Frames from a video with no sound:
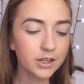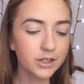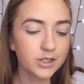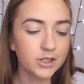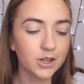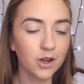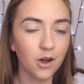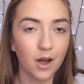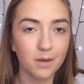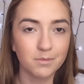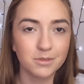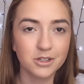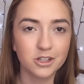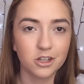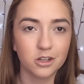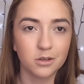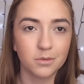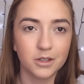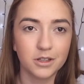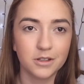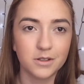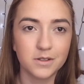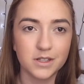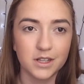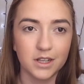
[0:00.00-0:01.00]
So I'm just
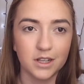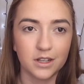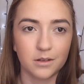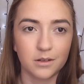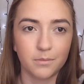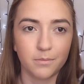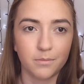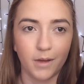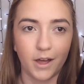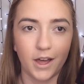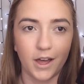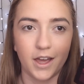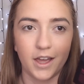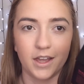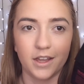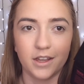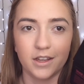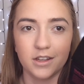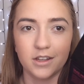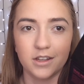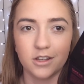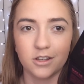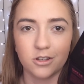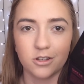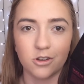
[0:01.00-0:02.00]
going to be using
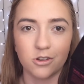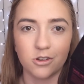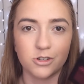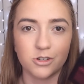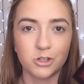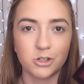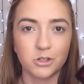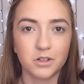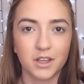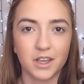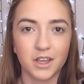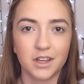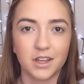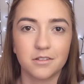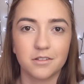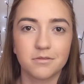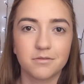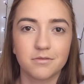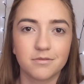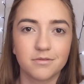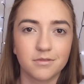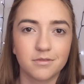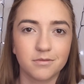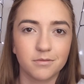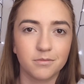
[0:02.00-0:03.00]
my contour kit
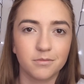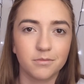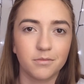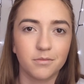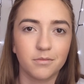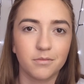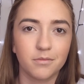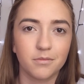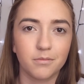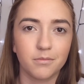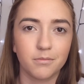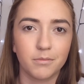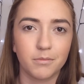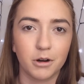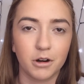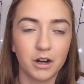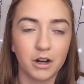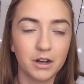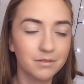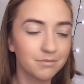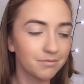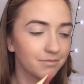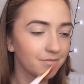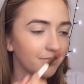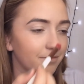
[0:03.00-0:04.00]
mirror.